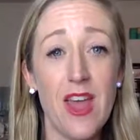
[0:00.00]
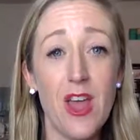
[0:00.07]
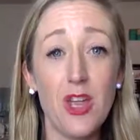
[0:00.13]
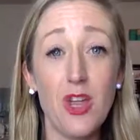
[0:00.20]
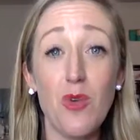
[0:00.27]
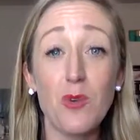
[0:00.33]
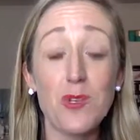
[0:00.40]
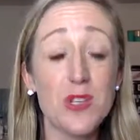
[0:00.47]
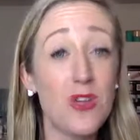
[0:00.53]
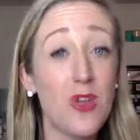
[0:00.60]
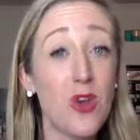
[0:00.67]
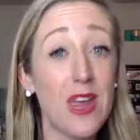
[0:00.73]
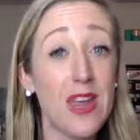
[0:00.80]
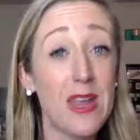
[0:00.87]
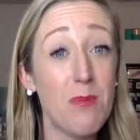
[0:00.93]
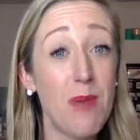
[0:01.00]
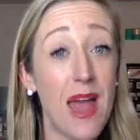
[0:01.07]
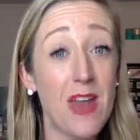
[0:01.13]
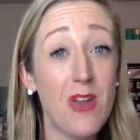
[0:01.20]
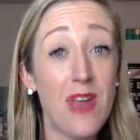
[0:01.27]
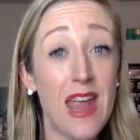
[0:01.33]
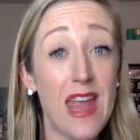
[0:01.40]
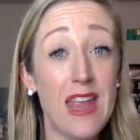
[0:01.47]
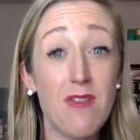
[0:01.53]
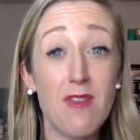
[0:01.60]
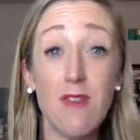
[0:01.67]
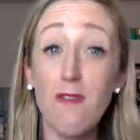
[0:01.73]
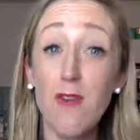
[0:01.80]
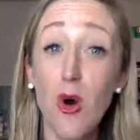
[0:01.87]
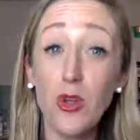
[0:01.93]
You're also not getting paid on any of the
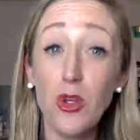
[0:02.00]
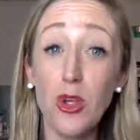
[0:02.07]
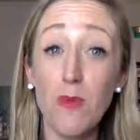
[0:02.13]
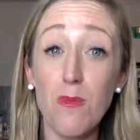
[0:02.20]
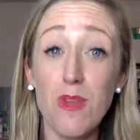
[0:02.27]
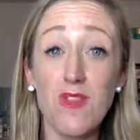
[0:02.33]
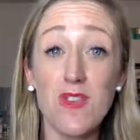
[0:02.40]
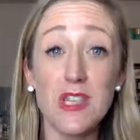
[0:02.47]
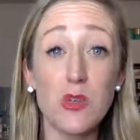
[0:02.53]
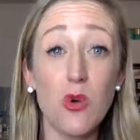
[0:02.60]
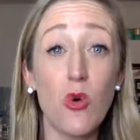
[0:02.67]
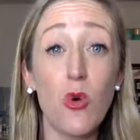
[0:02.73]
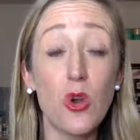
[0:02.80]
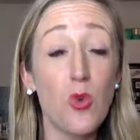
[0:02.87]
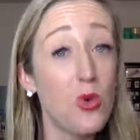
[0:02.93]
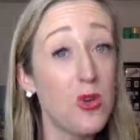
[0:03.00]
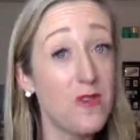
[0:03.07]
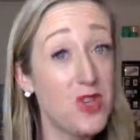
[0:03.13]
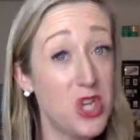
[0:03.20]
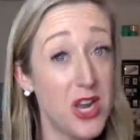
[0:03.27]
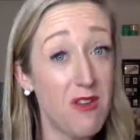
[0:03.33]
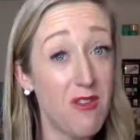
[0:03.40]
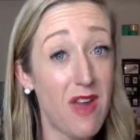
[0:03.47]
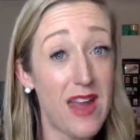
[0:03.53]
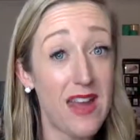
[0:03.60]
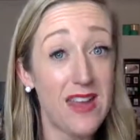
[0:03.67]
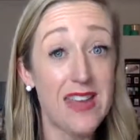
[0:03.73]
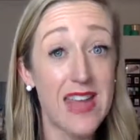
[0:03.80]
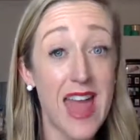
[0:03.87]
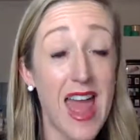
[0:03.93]
volume that this order would have
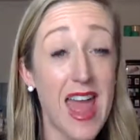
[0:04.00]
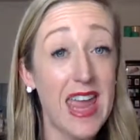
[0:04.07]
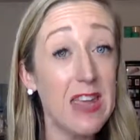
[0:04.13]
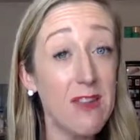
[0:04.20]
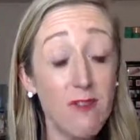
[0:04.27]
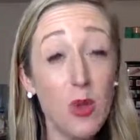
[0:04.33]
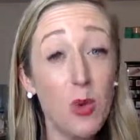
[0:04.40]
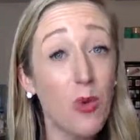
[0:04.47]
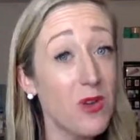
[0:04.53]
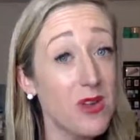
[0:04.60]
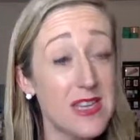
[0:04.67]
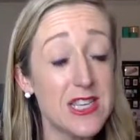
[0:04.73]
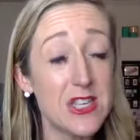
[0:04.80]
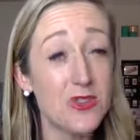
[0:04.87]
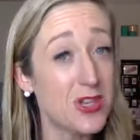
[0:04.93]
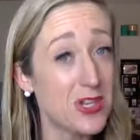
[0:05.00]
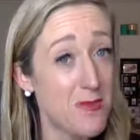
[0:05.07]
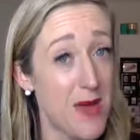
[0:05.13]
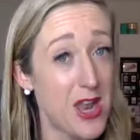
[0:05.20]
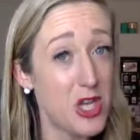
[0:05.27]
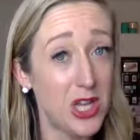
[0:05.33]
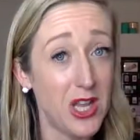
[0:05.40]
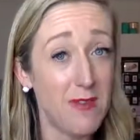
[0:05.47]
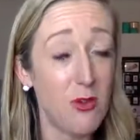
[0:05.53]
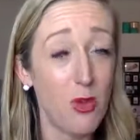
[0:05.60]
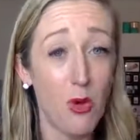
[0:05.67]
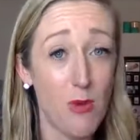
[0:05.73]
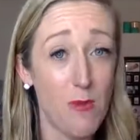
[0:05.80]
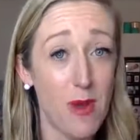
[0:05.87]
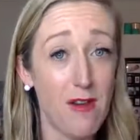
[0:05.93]
generated if you were a district manager level
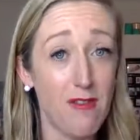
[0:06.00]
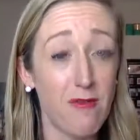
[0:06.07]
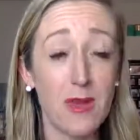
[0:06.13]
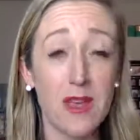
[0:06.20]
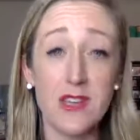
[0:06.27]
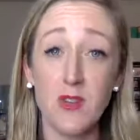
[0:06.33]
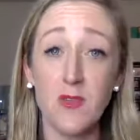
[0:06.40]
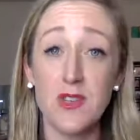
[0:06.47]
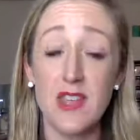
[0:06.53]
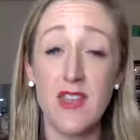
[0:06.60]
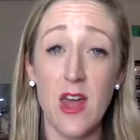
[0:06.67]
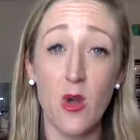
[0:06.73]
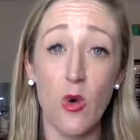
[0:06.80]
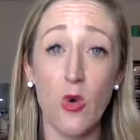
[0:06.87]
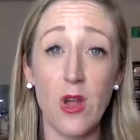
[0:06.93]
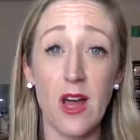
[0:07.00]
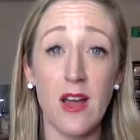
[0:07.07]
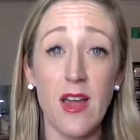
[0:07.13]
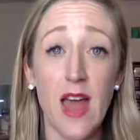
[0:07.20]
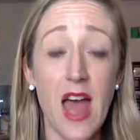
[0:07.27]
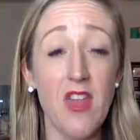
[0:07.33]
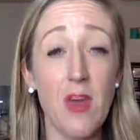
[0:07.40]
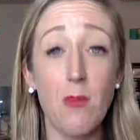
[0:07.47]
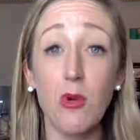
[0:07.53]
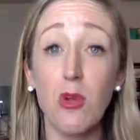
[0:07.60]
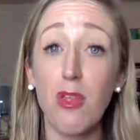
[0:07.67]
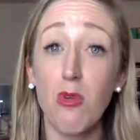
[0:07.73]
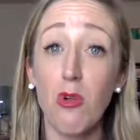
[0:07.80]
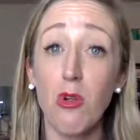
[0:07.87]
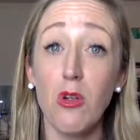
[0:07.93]
or above, because obviously that order, had they put it
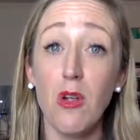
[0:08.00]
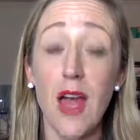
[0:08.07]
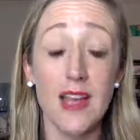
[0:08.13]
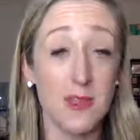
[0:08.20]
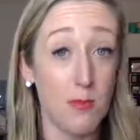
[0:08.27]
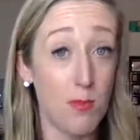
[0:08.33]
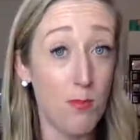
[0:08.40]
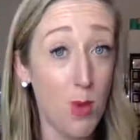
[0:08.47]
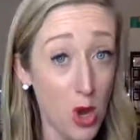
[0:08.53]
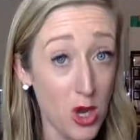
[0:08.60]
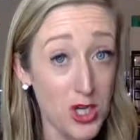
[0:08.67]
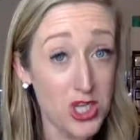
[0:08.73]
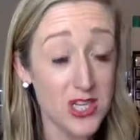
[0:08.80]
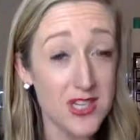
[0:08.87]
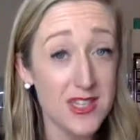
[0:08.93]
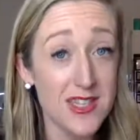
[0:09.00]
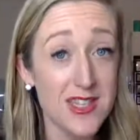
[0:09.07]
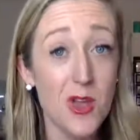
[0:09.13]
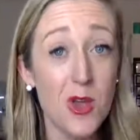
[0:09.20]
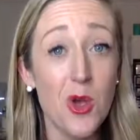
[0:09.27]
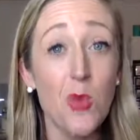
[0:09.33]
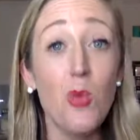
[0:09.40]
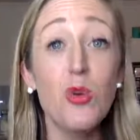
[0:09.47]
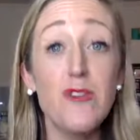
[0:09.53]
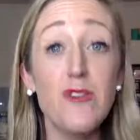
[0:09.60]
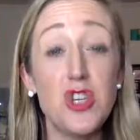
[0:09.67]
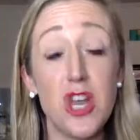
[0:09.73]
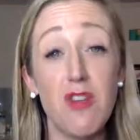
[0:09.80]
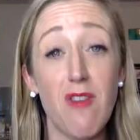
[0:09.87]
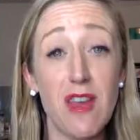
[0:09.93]
through as a purchase, would have
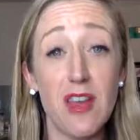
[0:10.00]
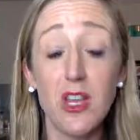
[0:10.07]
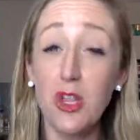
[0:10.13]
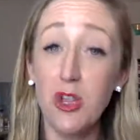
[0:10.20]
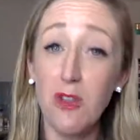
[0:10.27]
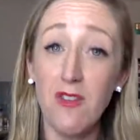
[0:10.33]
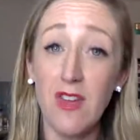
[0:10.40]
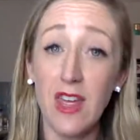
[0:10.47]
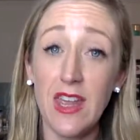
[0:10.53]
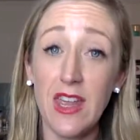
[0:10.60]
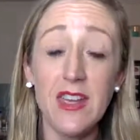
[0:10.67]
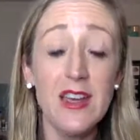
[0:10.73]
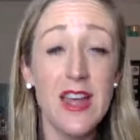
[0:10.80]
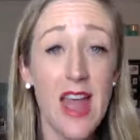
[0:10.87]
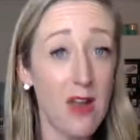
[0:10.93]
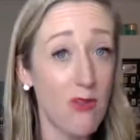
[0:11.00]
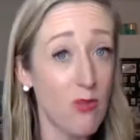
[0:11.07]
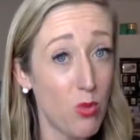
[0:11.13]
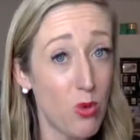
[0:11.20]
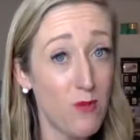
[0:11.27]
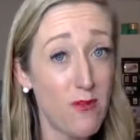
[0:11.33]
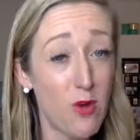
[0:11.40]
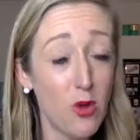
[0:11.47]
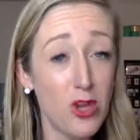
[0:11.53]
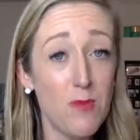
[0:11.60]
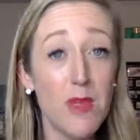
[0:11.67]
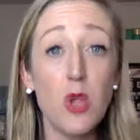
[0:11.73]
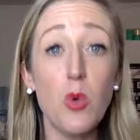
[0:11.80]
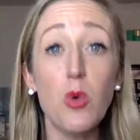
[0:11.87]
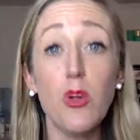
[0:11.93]
generated QV and reward volume that
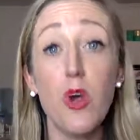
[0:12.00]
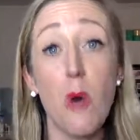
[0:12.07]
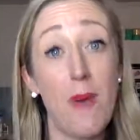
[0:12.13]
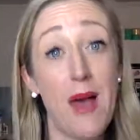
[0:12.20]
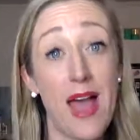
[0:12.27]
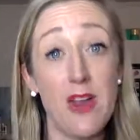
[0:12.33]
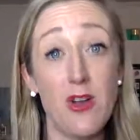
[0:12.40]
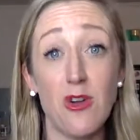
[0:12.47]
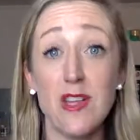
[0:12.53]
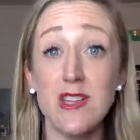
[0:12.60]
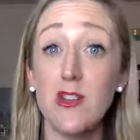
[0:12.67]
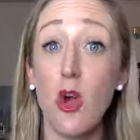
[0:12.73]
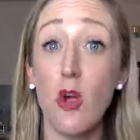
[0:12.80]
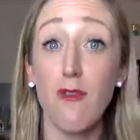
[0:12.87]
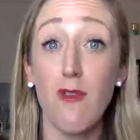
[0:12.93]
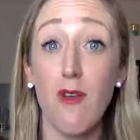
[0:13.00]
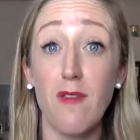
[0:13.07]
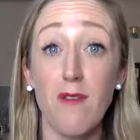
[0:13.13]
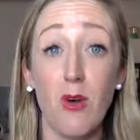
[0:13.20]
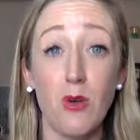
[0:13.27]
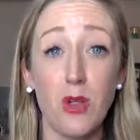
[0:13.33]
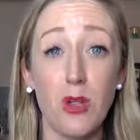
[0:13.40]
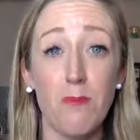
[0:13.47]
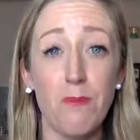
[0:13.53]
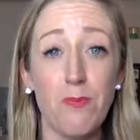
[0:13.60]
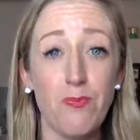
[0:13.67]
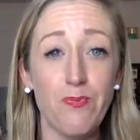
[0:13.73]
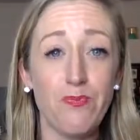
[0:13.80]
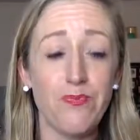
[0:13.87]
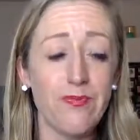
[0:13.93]
you would have got paid on as an override volume.
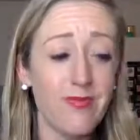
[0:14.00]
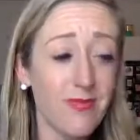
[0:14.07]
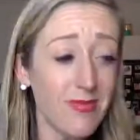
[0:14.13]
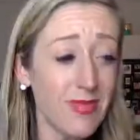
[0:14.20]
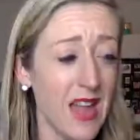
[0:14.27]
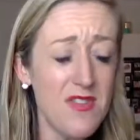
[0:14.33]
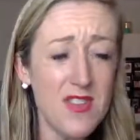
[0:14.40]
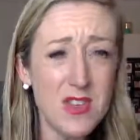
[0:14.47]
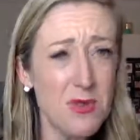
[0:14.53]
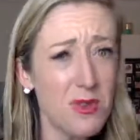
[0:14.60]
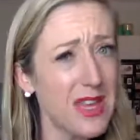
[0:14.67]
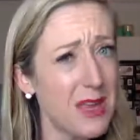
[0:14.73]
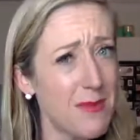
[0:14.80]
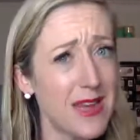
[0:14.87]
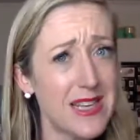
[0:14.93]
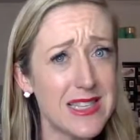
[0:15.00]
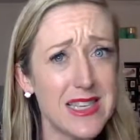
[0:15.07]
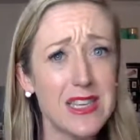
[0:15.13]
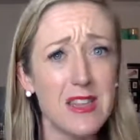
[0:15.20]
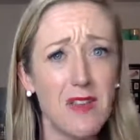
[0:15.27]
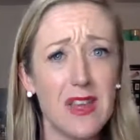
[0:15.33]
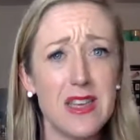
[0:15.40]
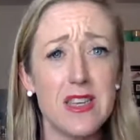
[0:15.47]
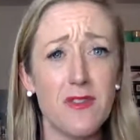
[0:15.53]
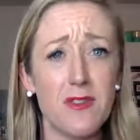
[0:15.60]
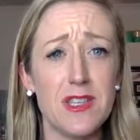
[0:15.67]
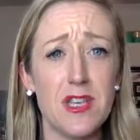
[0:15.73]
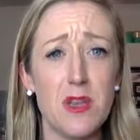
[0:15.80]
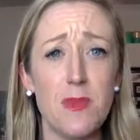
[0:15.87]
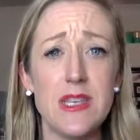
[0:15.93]
And this really can make a significant difference
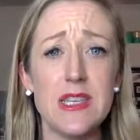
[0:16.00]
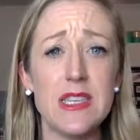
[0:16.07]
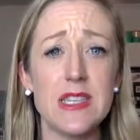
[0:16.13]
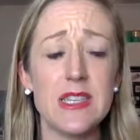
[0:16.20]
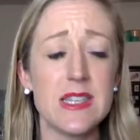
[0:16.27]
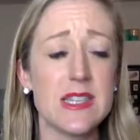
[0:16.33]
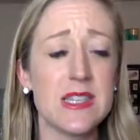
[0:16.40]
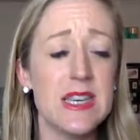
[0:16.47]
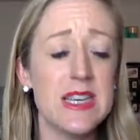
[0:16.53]
in your business.